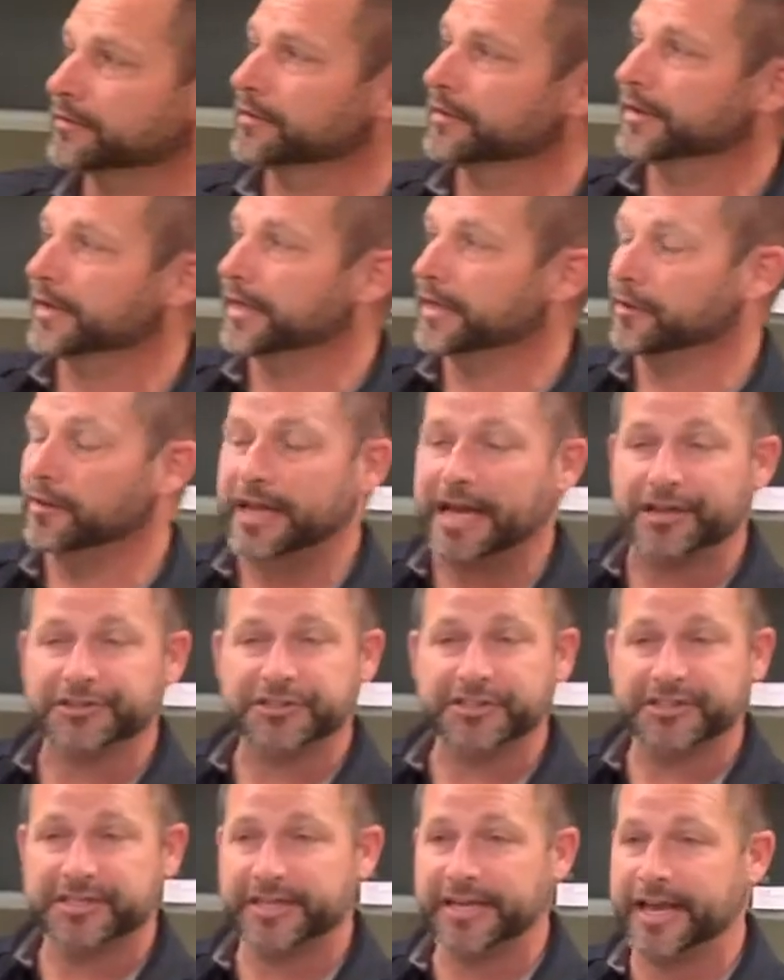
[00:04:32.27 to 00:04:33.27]
it allows
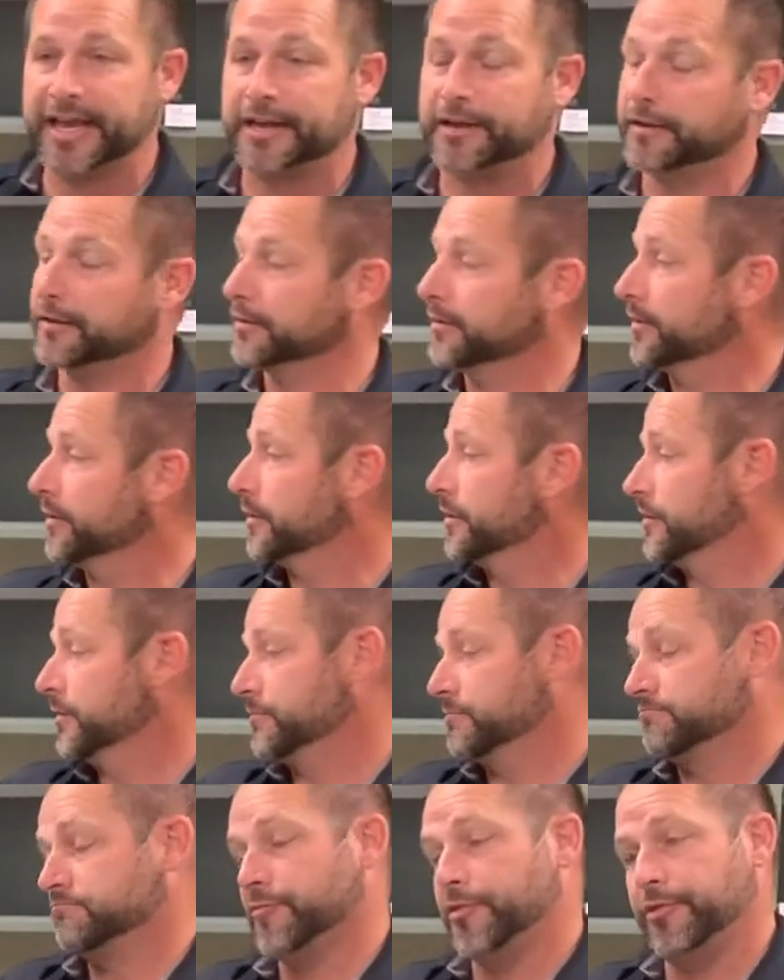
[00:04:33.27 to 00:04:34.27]
us, again,
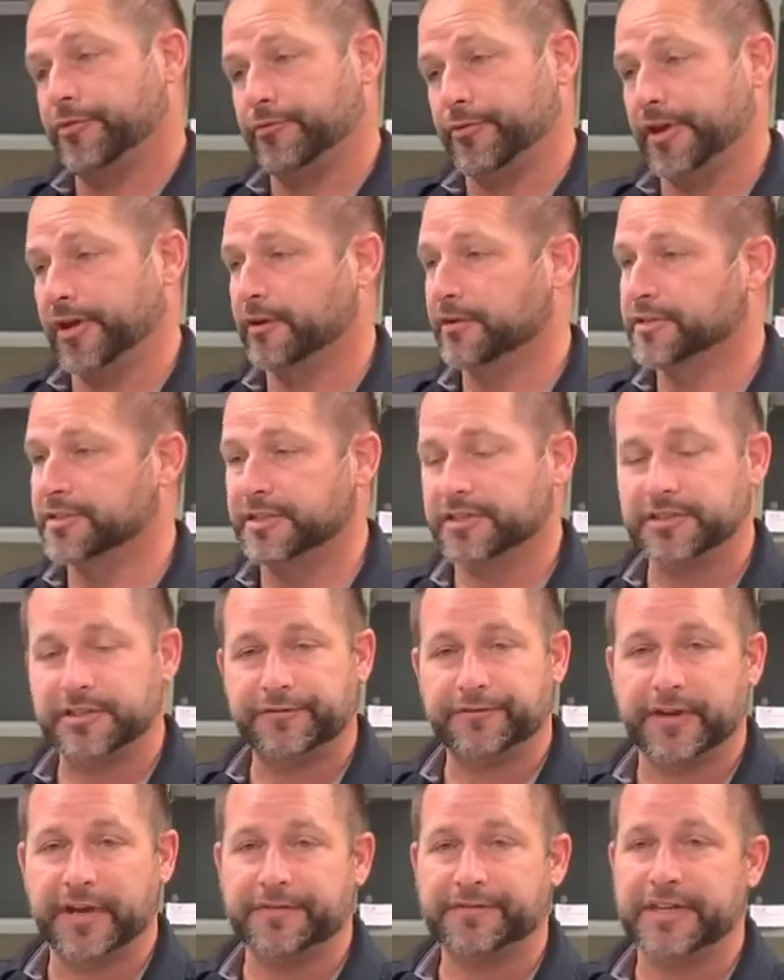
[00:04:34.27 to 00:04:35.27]

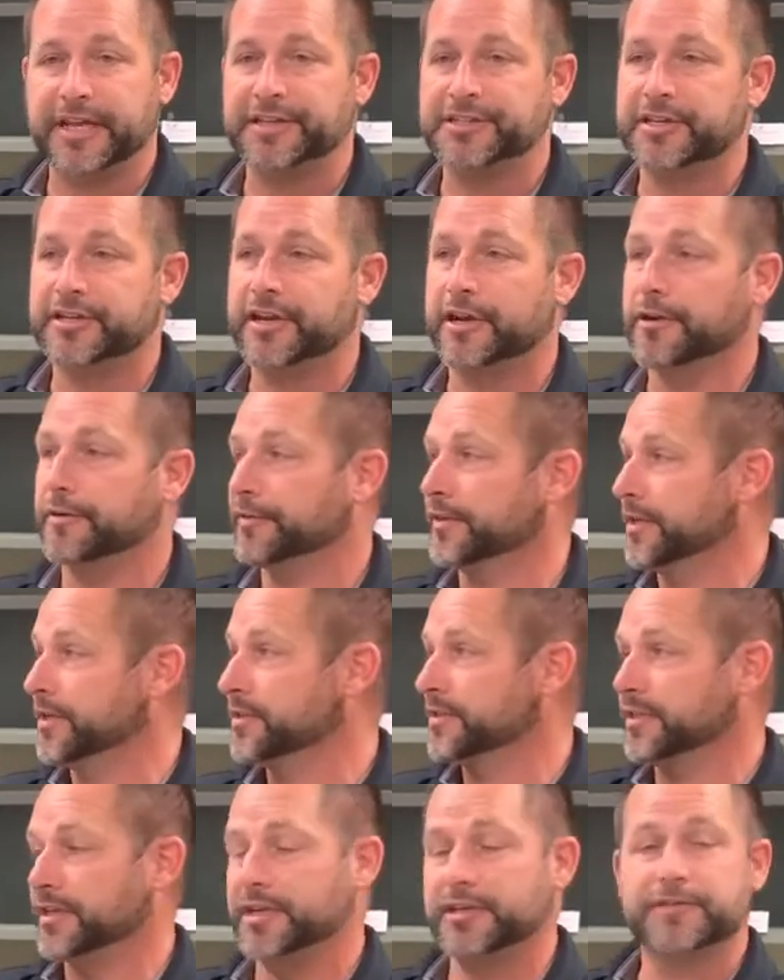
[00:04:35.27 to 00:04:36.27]
365 days a year.
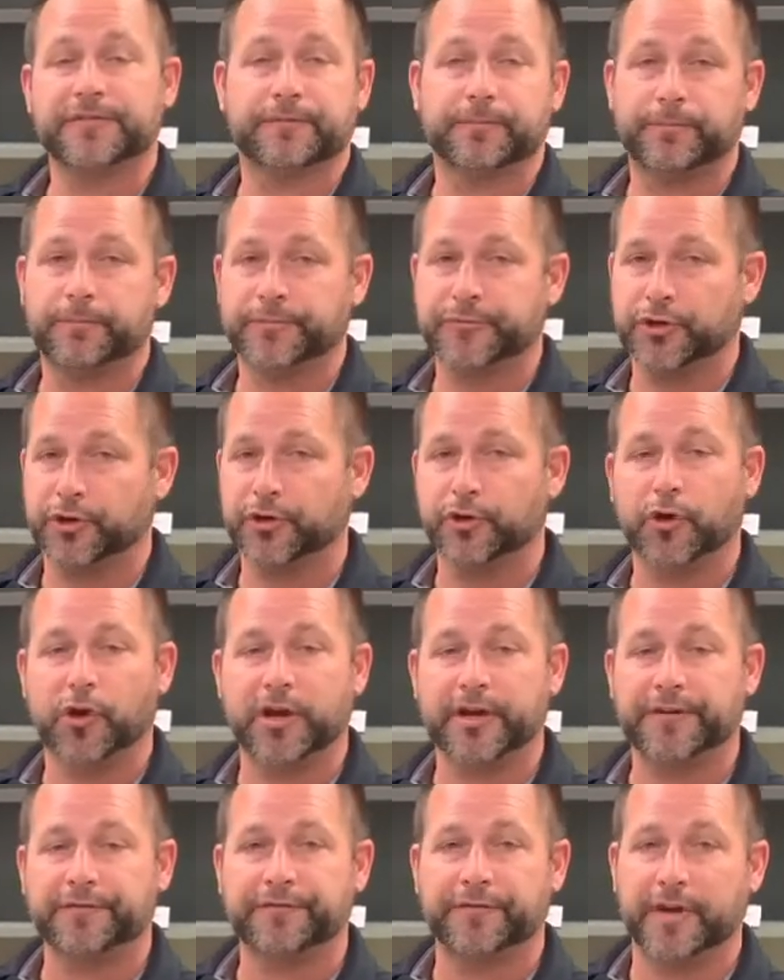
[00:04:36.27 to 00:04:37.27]
These things turn
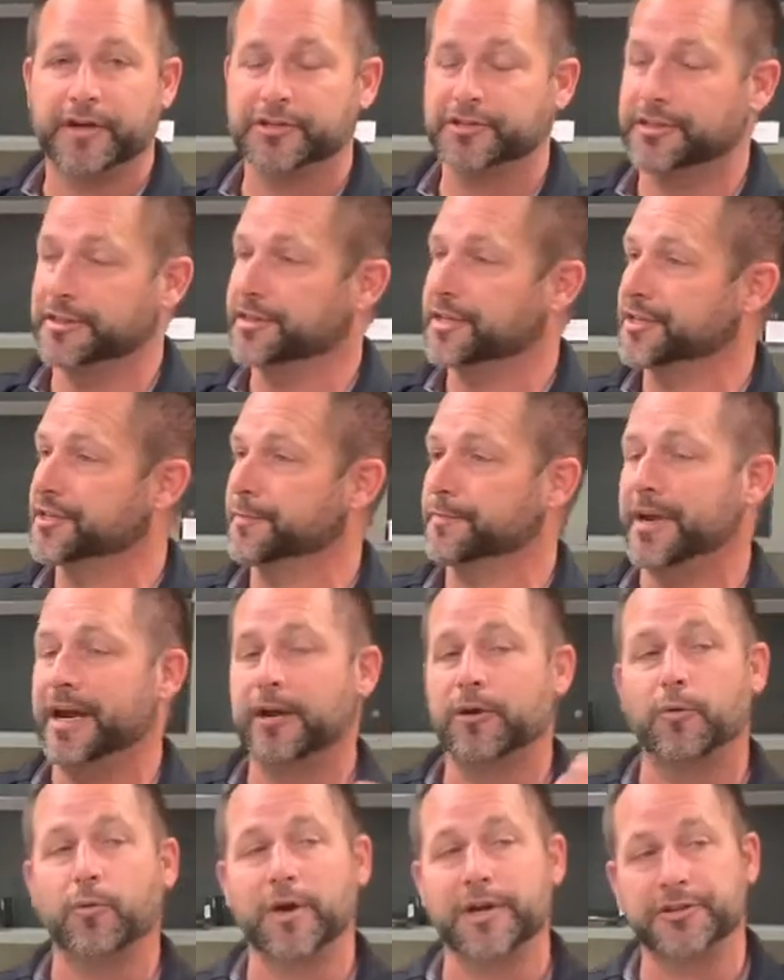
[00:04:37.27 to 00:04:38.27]
on and function. Doesn't
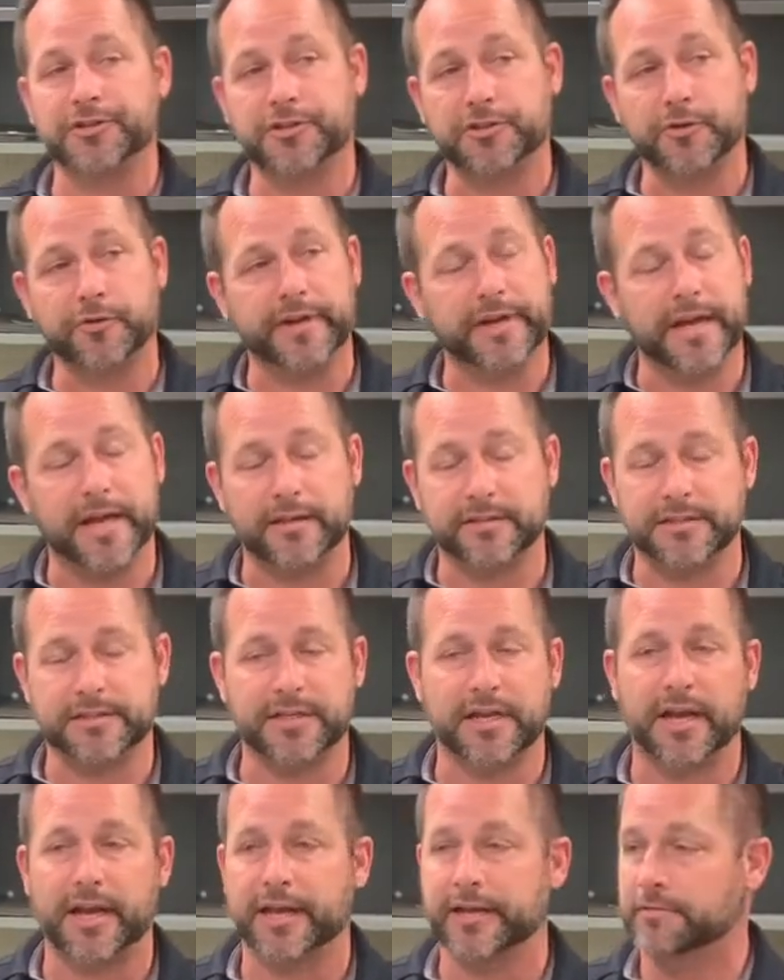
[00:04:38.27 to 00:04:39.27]
matter what it's doing
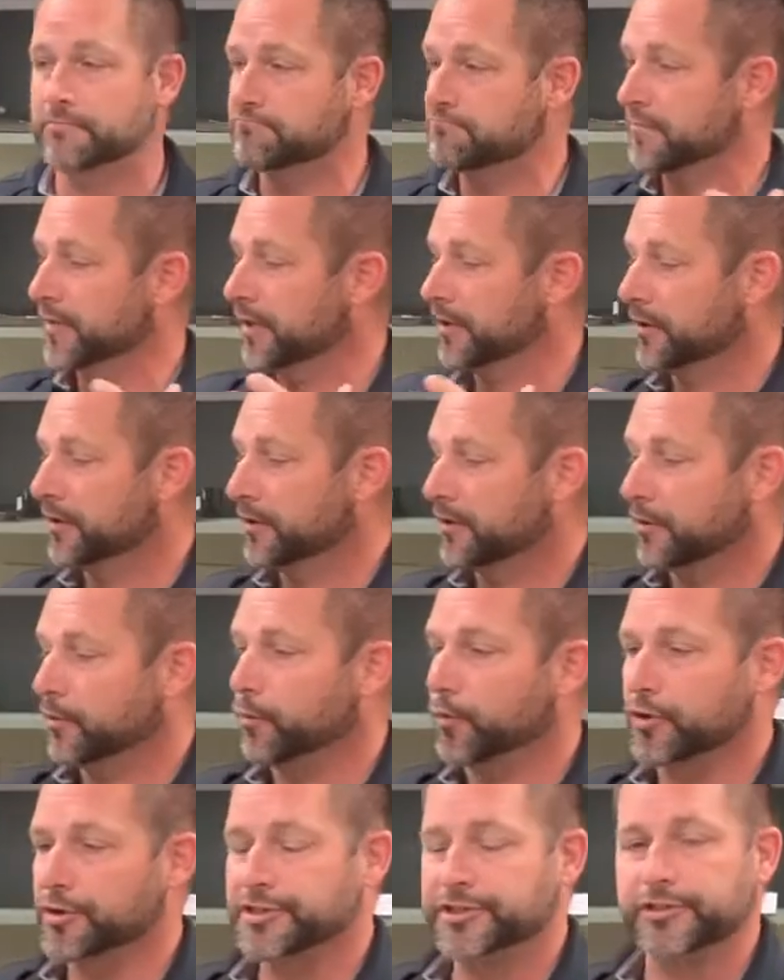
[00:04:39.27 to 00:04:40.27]
outside.
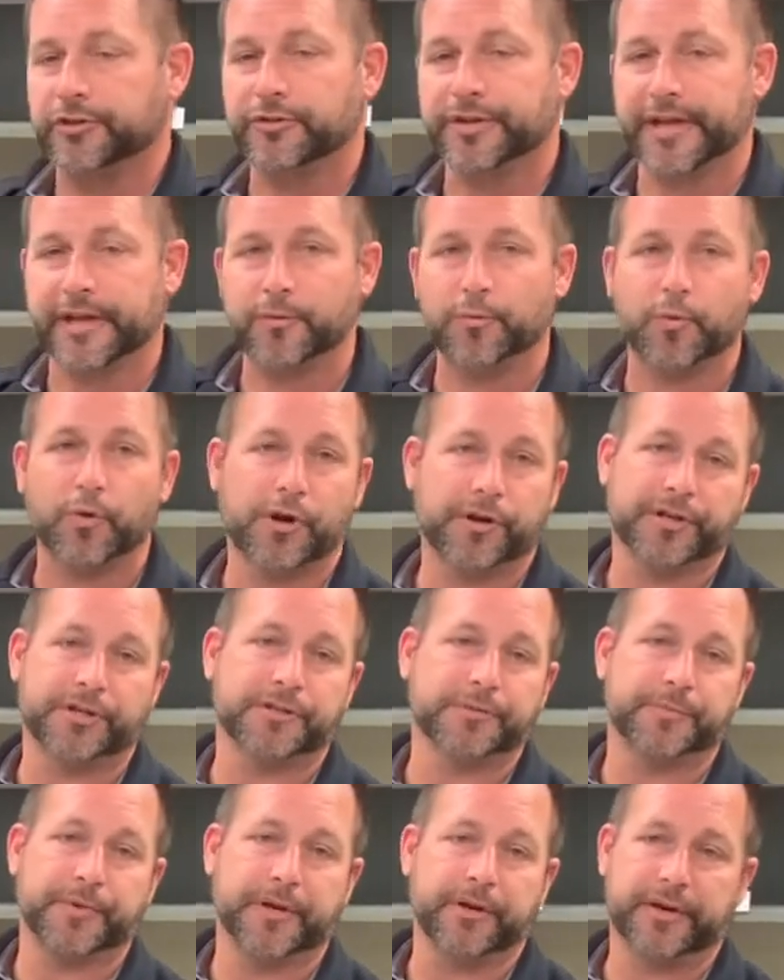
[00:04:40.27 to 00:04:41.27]
We're still getting work
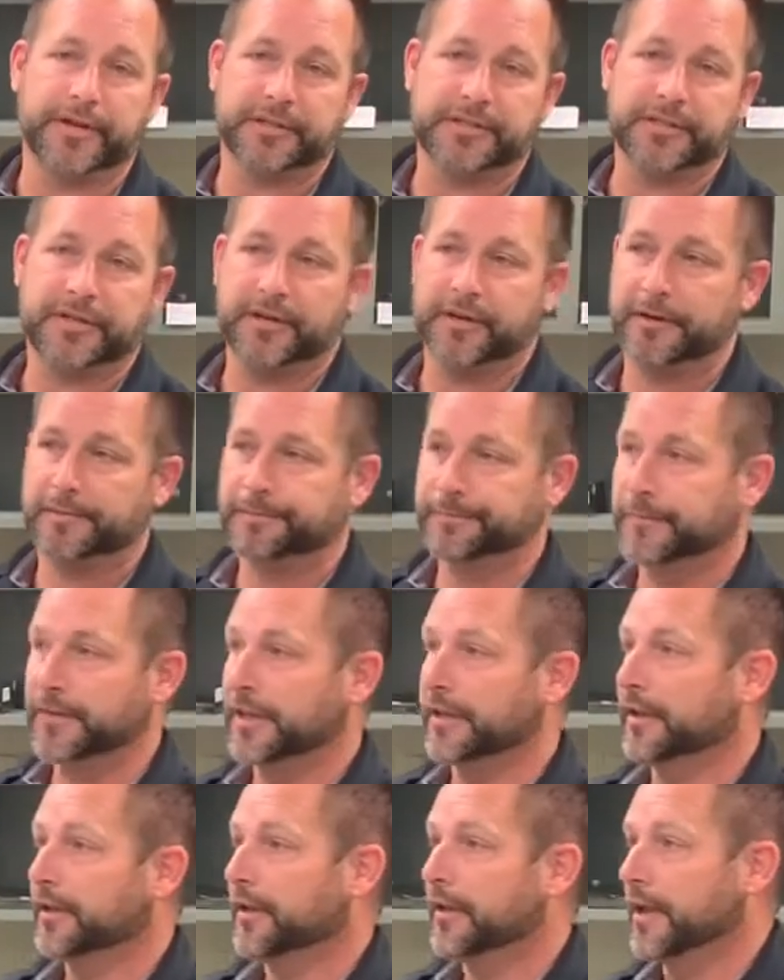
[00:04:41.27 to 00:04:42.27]
experience here.
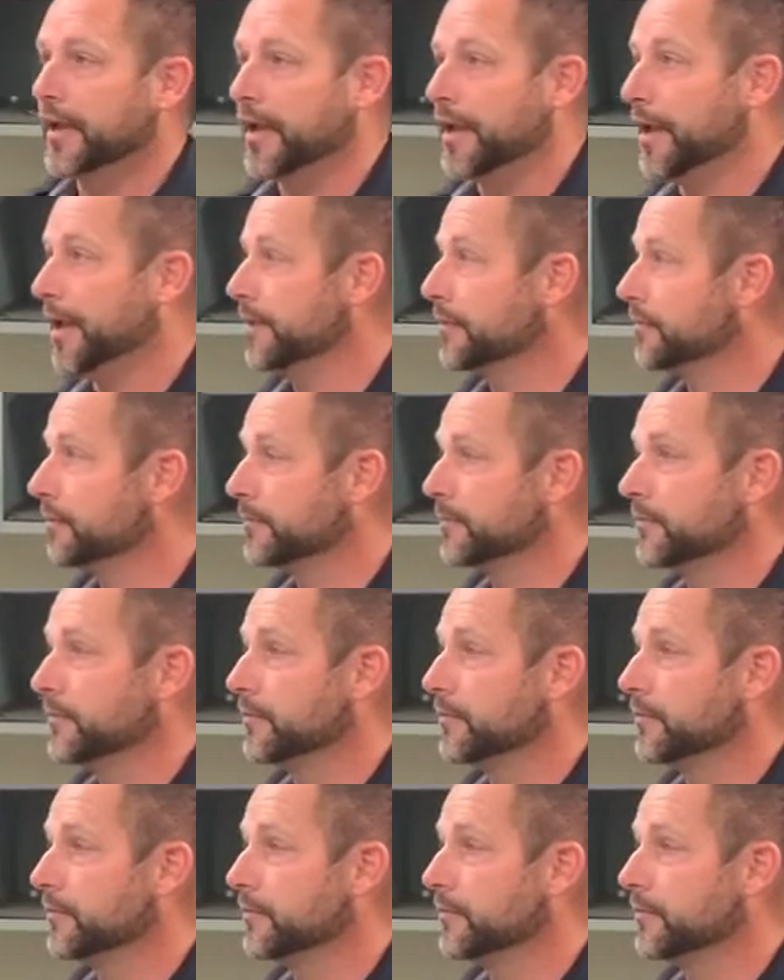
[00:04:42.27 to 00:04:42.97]
And